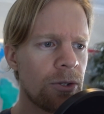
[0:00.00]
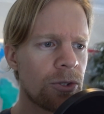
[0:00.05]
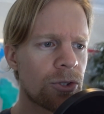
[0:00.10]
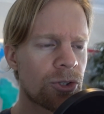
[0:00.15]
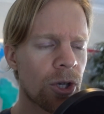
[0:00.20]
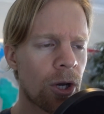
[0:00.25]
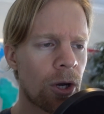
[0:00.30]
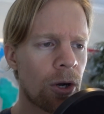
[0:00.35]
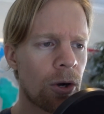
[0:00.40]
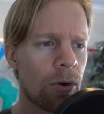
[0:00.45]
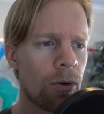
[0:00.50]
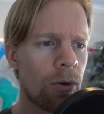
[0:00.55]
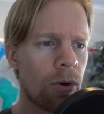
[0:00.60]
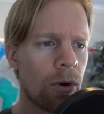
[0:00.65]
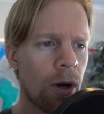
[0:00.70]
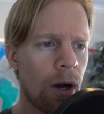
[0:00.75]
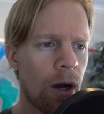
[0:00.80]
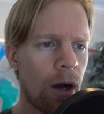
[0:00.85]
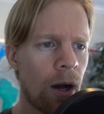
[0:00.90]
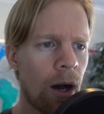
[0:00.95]

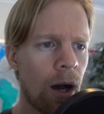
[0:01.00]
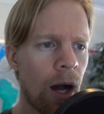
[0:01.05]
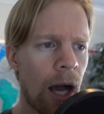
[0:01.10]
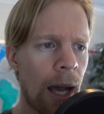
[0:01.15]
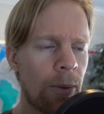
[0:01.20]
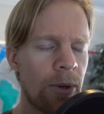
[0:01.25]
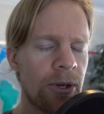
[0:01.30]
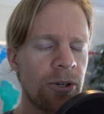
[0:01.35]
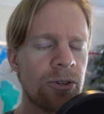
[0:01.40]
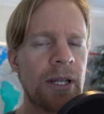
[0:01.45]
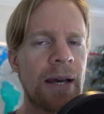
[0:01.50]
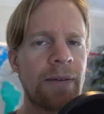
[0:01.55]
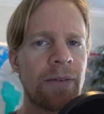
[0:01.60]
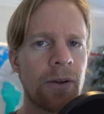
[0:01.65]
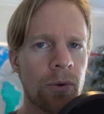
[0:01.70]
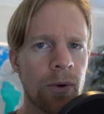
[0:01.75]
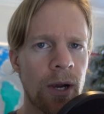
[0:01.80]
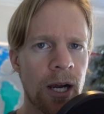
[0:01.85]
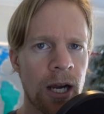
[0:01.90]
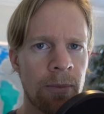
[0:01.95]
So I would
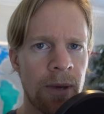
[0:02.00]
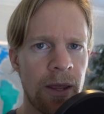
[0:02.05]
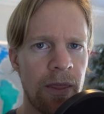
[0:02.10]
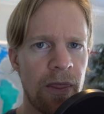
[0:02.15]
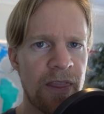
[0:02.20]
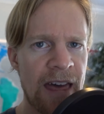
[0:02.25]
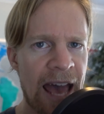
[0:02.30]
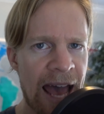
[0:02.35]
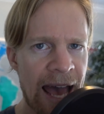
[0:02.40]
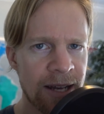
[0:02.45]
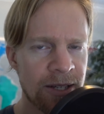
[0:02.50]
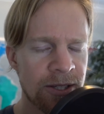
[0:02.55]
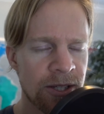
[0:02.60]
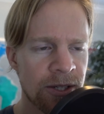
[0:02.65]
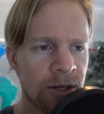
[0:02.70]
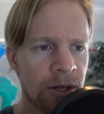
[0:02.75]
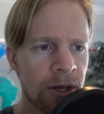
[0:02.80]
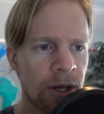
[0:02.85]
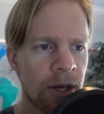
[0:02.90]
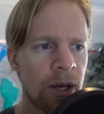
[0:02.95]
definitely recommend
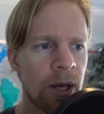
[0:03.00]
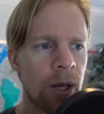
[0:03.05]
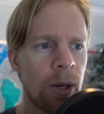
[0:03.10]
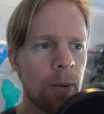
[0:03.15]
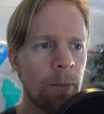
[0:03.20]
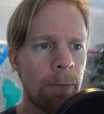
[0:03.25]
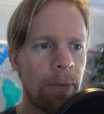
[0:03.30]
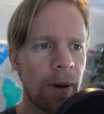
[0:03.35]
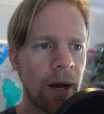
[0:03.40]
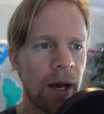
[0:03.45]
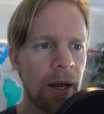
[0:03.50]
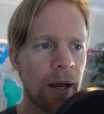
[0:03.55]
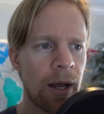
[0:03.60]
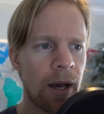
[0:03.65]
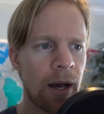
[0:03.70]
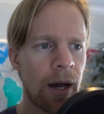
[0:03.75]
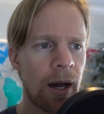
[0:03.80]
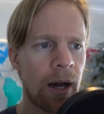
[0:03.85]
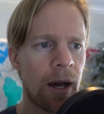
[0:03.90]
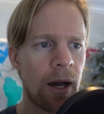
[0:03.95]
that. But
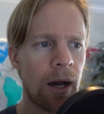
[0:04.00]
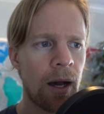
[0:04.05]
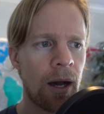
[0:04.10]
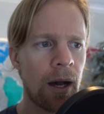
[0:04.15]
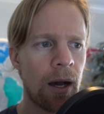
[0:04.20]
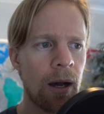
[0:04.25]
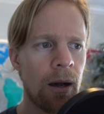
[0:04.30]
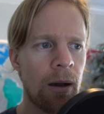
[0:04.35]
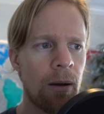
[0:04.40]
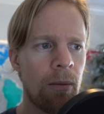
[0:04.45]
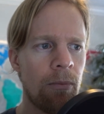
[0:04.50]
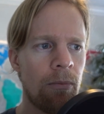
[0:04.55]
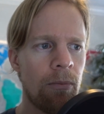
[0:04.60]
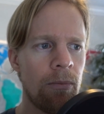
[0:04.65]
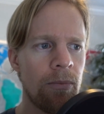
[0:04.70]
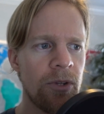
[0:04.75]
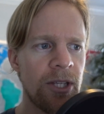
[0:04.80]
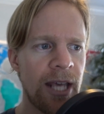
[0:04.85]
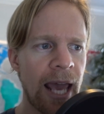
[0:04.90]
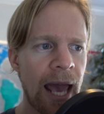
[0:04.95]

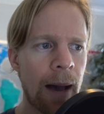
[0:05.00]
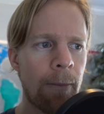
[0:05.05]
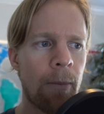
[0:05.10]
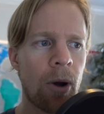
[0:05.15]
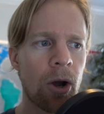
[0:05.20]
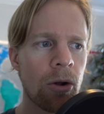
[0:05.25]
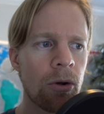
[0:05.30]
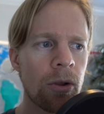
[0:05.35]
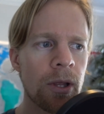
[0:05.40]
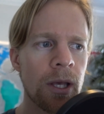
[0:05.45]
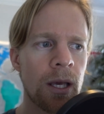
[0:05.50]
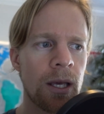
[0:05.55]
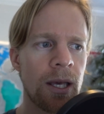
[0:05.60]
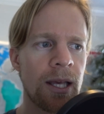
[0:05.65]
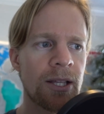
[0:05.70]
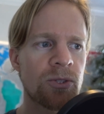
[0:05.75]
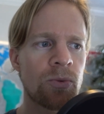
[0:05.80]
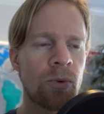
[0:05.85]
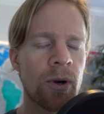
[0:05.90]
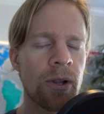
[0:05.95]
yeah, Mongolia,
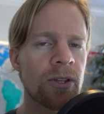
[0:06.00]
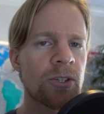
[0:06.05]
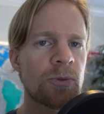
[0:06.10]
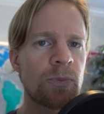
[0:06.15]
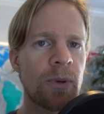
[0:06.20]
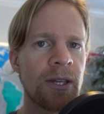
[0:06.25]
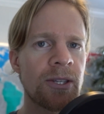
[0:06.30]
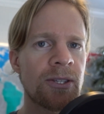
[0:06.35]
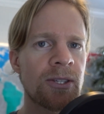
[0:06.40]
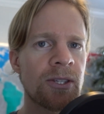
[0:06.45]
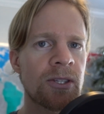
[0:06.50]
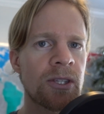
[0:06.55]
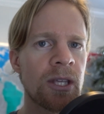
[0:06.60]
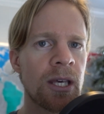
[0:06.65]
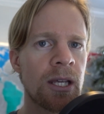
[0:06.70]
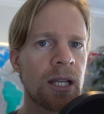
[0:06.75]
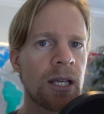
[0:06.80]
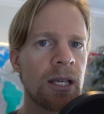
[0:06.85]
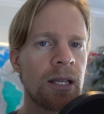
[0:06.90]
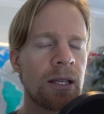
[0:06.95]
it's one of those places
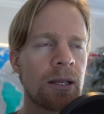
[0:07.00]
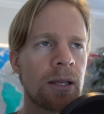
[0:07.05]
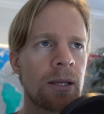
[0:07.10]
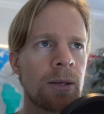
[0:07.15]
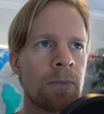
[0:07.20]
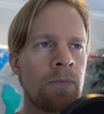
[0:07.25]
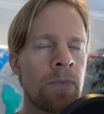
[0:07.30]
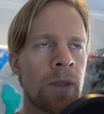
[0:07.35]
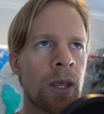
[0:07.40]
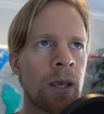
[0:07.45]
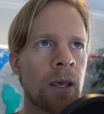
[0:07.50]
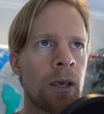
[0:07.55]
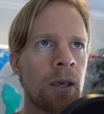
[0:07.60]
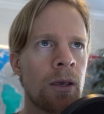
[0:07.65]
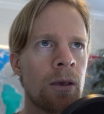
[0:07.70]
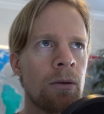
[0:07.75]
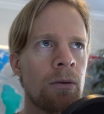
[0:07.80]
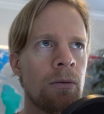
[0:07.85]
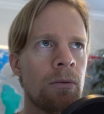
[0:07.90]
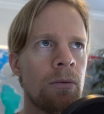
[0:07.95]
that
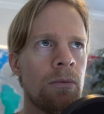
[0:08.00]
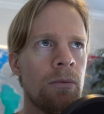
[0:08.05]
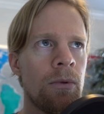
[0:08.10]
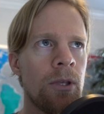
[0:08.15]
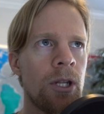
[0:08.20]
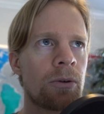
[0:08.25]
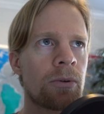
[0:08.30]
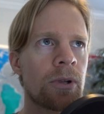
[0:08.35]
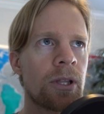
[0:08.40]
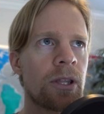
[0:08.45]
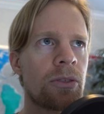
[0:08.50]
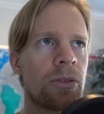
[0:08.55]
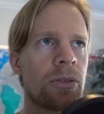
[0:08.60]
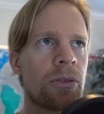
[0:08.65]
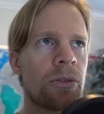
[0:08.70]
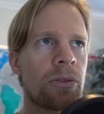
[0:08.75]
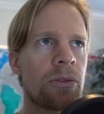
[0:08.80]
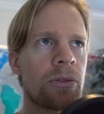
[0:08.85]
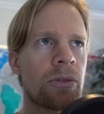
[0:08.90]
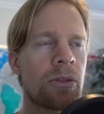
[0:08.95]
you don't really
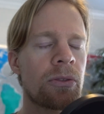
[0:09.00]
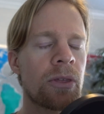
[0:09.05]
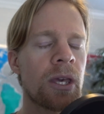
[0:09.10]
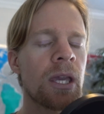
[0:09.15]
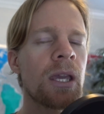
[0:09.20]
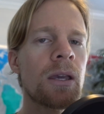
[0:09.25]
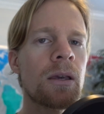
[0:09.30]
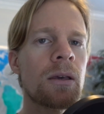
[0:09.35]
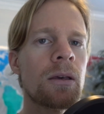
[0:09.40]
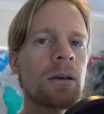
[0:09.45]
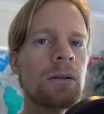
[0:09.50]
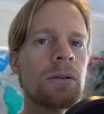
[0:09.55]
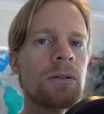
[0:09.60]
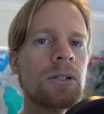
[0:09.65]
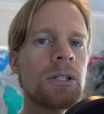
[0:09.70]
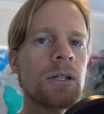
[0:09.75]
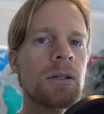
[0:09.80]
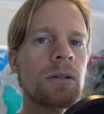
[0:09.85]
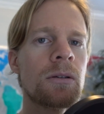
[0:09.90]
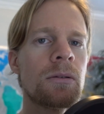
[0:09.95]
think
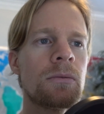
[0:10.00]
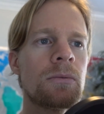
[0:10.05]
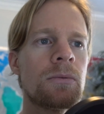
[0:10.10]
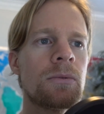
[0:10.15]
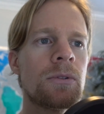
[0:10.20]
to